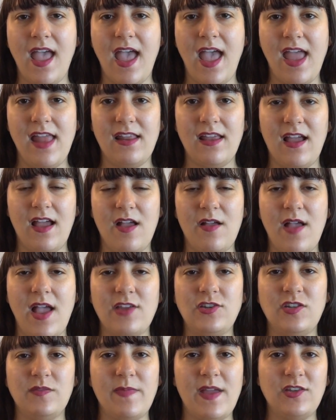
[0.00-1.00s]
And
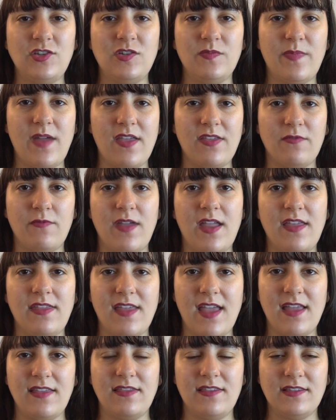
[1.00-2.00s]
I should mention, by the way,
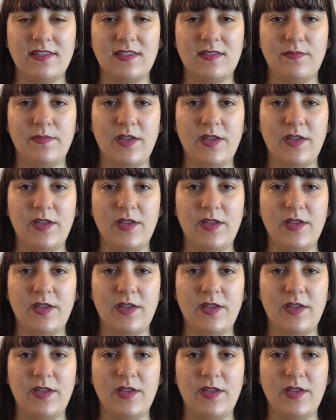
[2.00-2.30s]
that this